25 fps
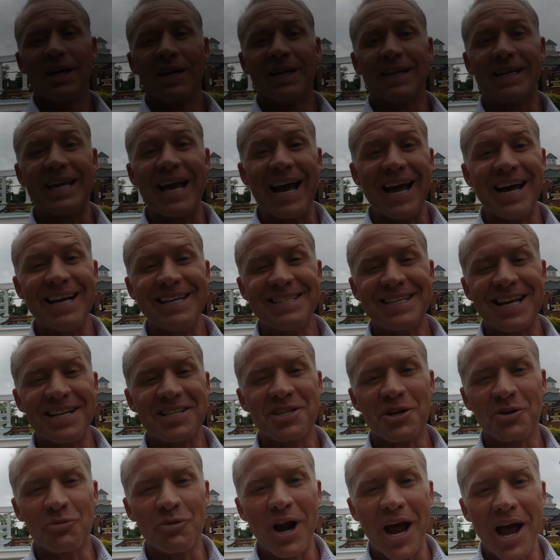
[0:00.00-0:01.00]
Guys, that's
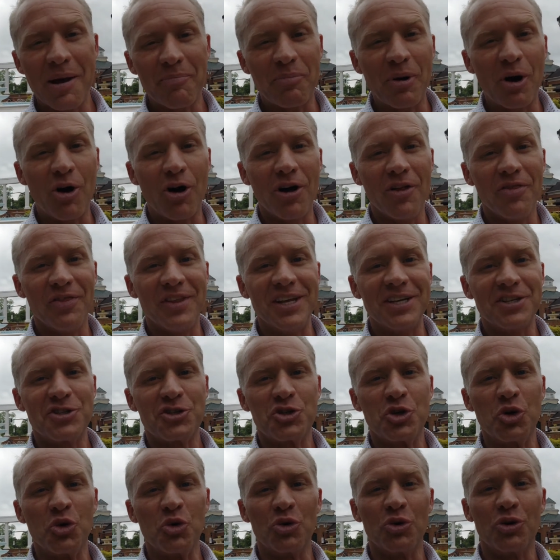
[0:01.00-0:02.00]
a wrap on this
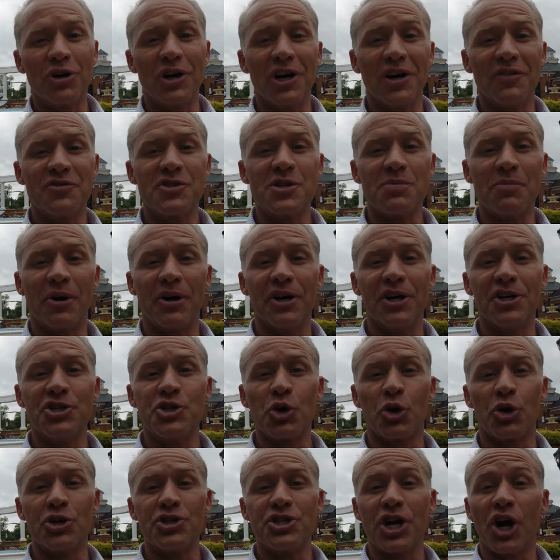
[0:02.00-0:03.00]
tour of Smyrna,
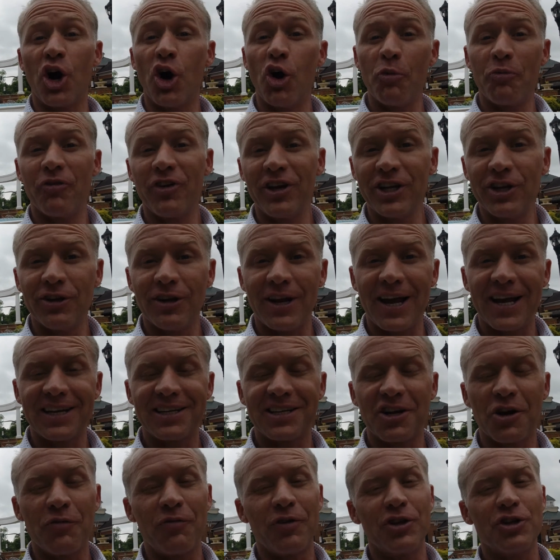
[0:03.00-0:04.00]
Georgia. Hopefully you liked
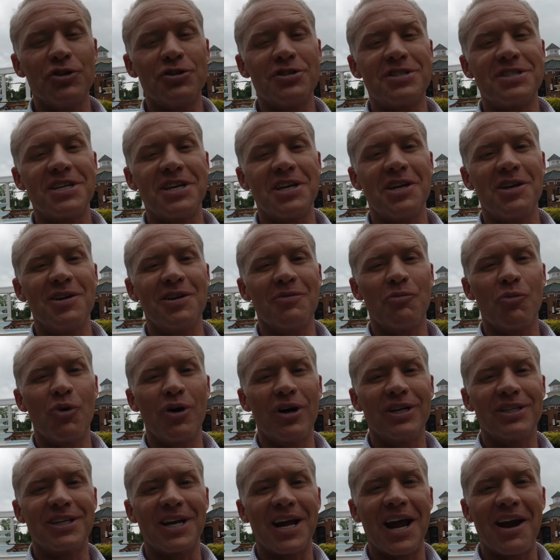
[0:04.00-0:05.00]
it. Hopefully you see
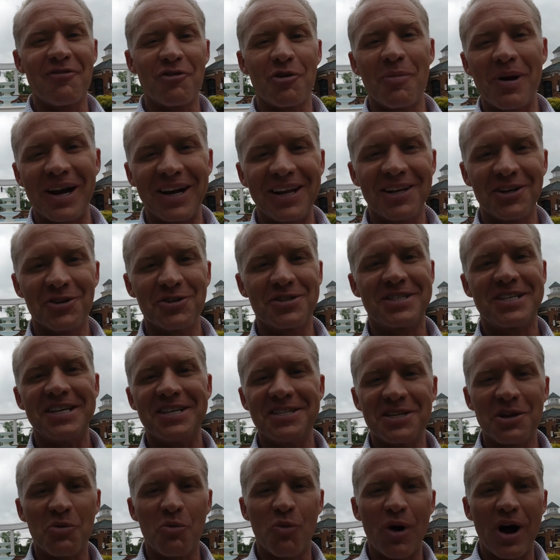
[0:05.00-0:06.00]
what everybody else
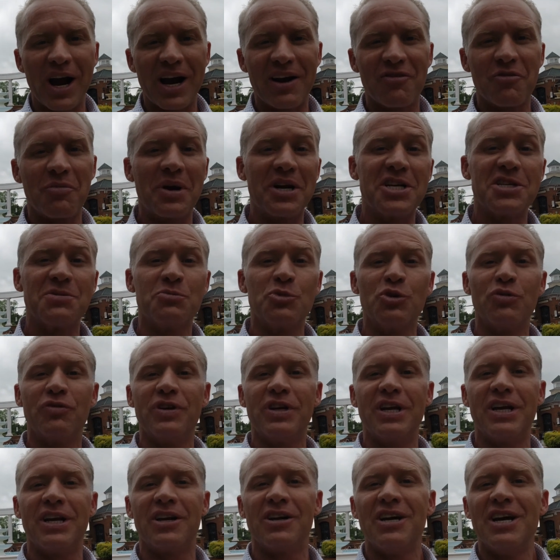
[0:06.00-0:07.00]
sees and why everybody's
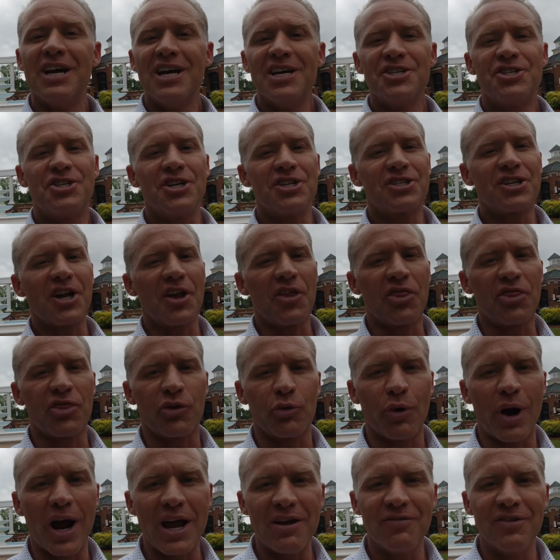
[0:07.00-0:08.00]
moving here. Just a
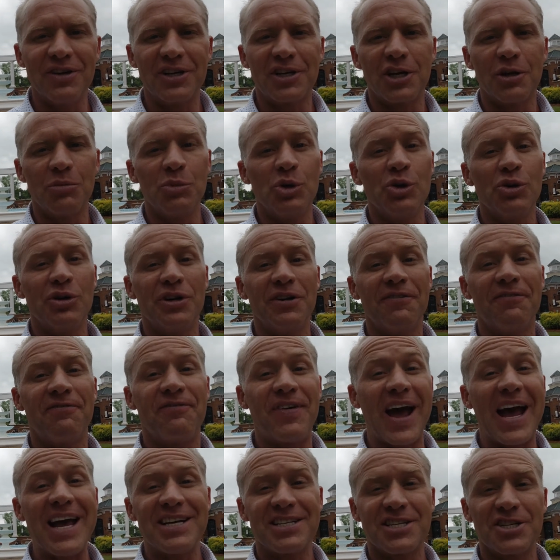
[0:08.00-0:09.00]
thriving community,
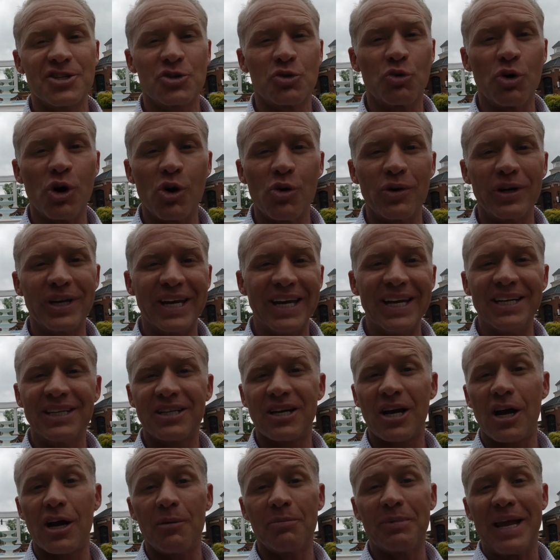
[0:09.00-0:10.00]
fastest growing in
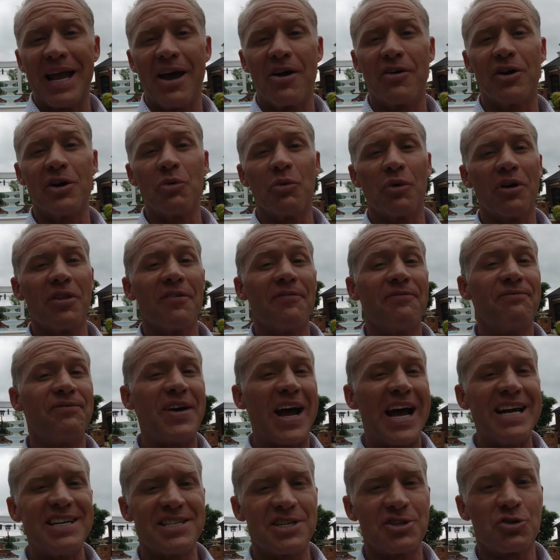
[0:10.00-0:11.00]
Cobb County, one of the
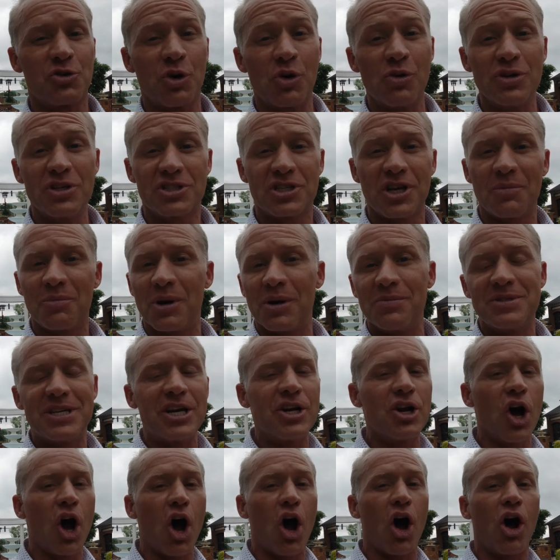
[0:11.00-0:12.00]
fastest growing suburbs
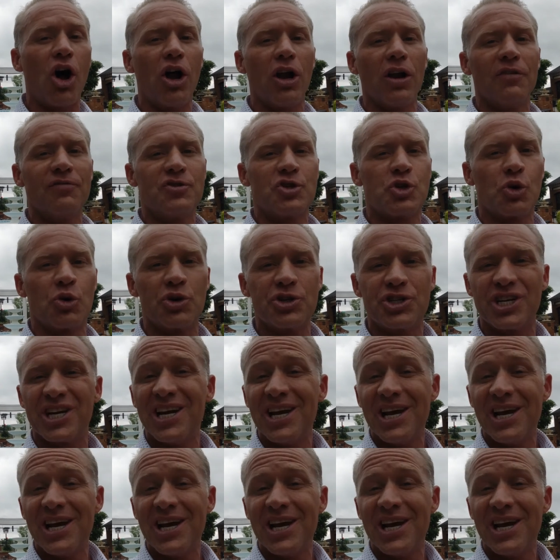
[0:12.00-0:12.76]
in all of Georgia,